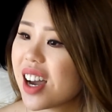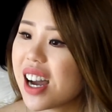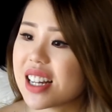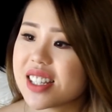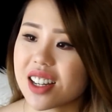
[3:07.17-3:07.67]

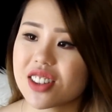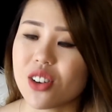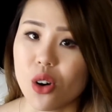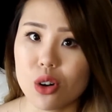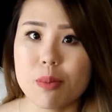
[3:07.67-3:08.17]
I dunked
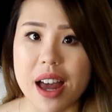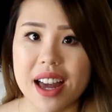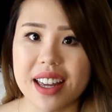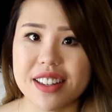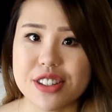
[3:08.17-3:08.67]
the whole
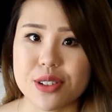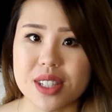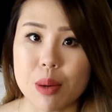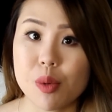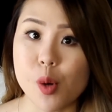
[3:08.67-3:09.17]
bag into a
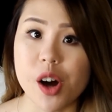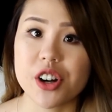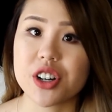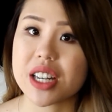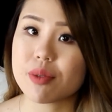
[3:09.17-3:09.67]
tub of
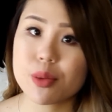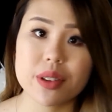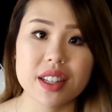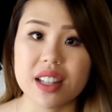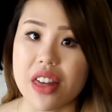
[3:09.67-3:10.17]
water, even
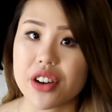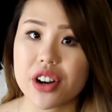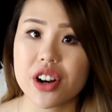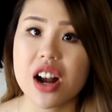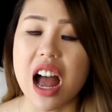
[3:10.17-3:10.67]
with the leather,